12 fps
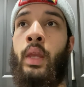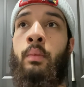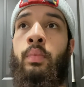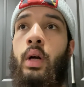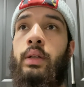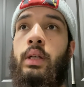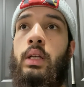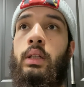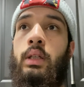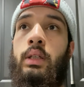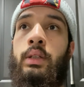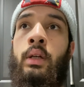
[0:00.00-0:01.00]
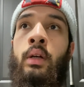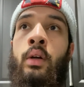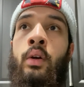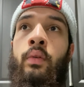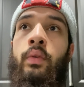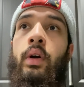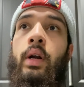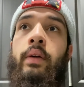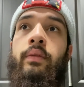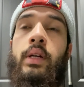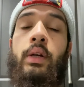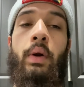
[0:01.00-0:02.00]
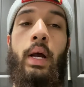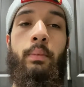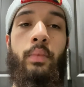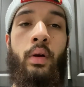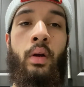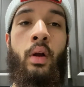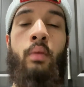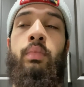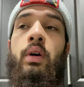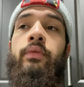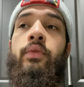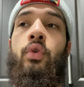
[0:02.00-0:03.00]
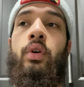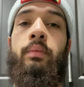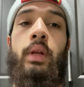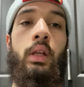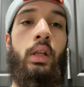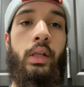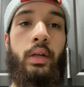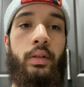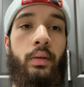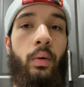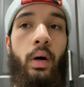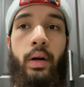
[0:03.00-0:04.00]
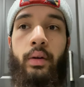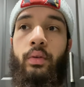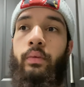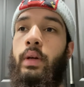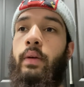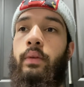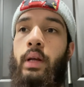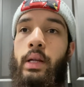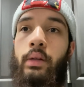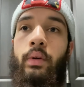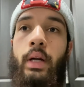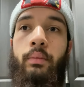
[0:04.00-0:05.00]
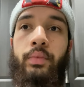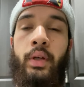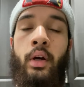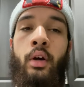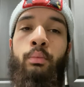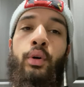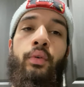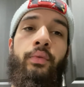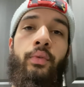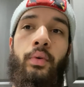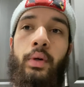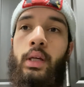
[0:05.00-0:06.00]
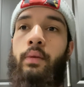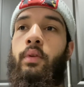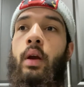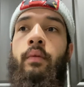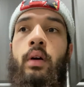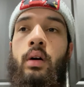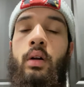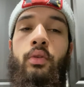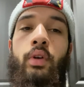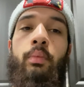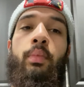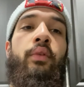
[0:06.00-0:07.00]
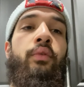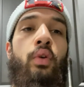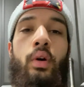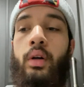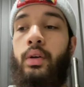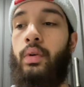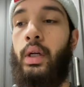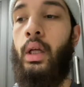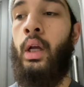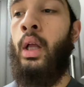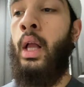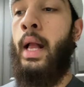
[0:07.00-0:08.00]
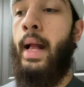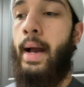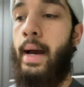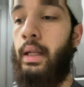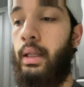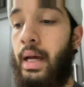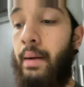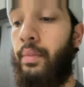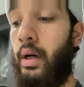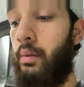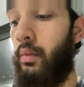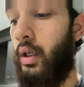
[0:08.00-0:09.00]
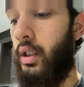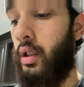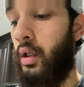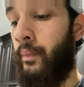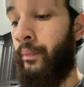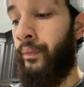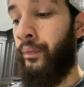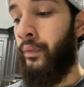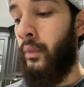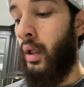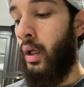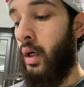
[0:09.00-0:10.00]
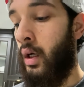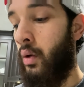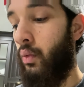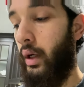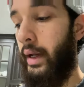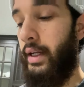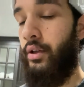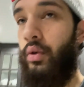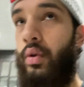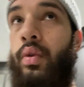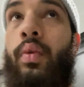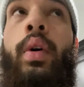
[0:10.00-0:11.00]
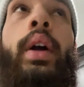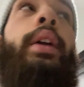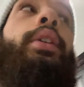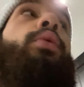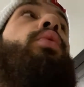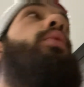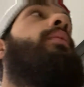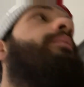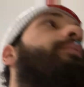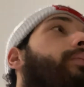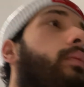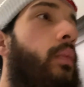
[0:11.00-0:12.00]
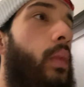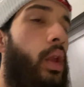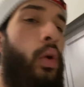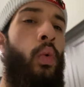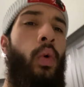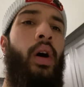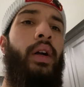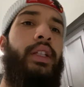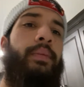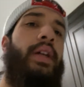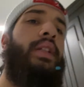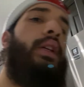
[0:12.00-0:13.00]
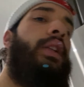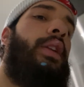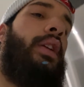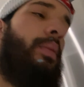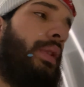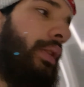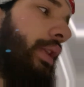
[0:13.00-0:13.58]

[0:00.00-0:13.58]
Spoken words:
process is, for every gram, put 4 milliliters of water. So if you have 10 grams, put 40. If you have 100, put 400. And that pretty much will get you to where you want, especially in terms of